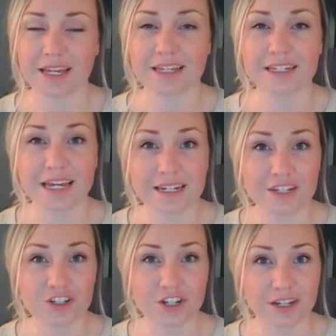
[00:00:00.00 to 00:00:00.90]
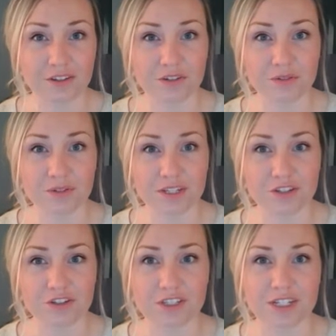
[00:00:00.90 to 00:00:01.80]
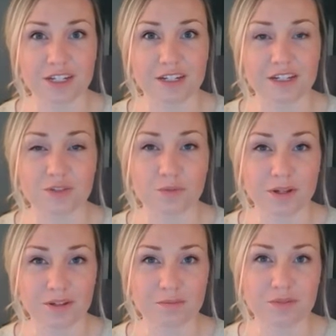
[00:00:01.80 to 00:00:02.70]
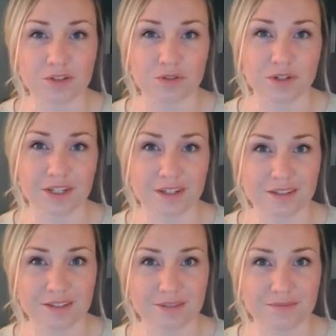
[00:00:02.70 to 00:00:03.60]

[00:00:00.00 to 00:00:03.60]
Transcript: and any child who is interested is welcome to join us.